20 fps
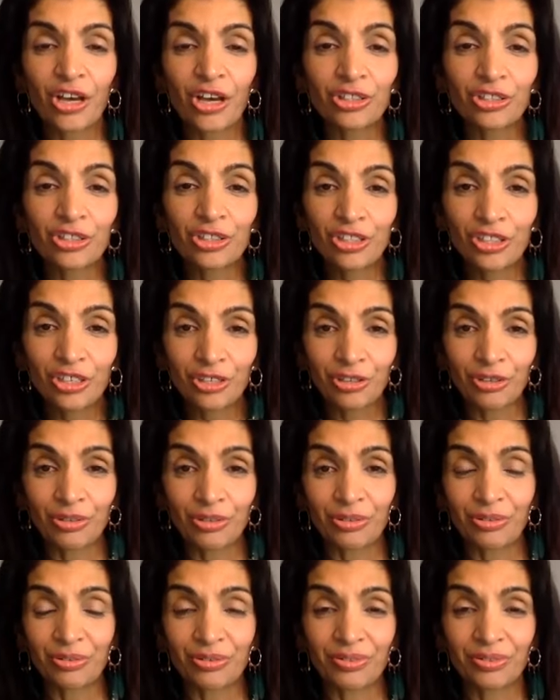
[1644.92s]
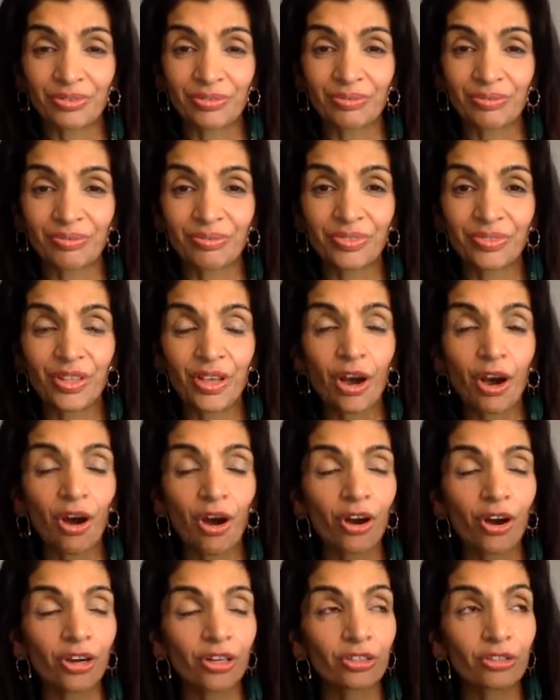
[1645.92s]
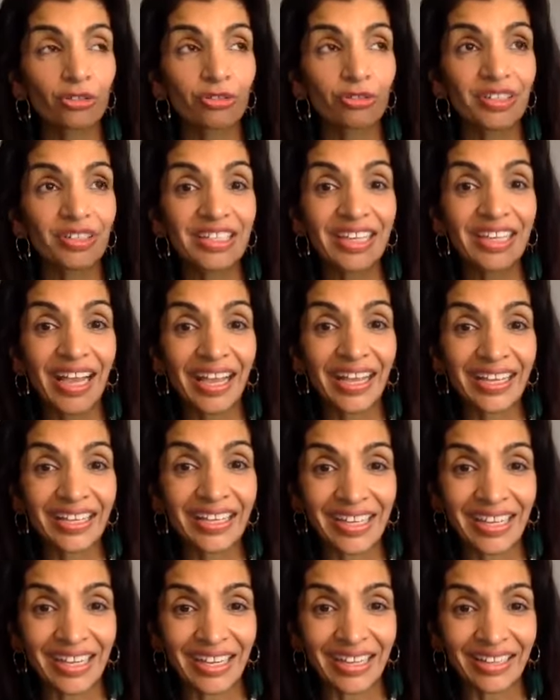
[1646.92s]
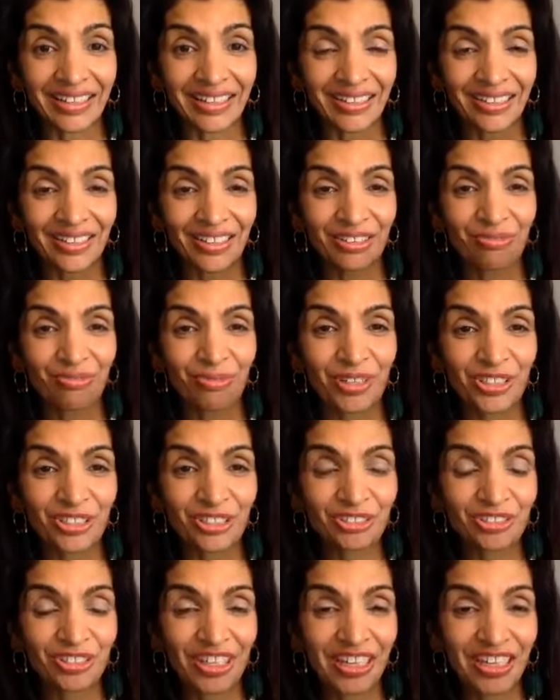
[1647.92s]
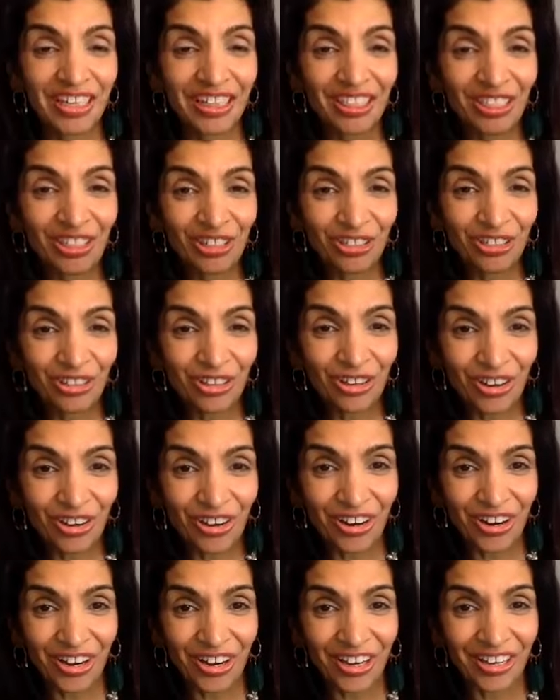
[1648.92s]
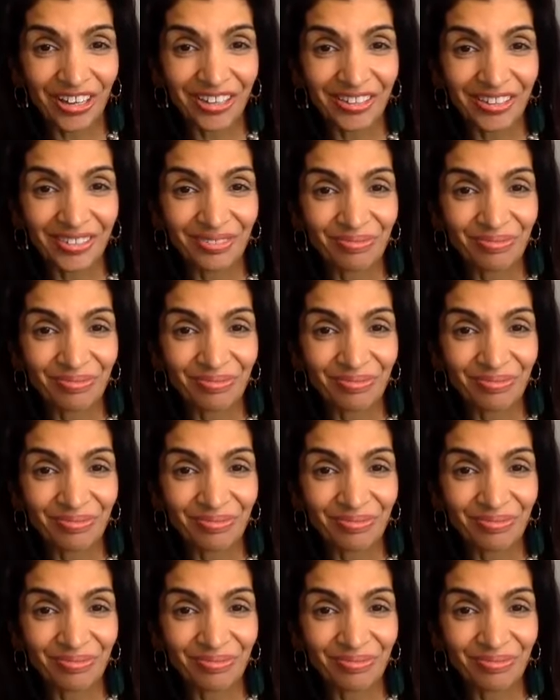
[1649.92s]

You are creating when you're in the car,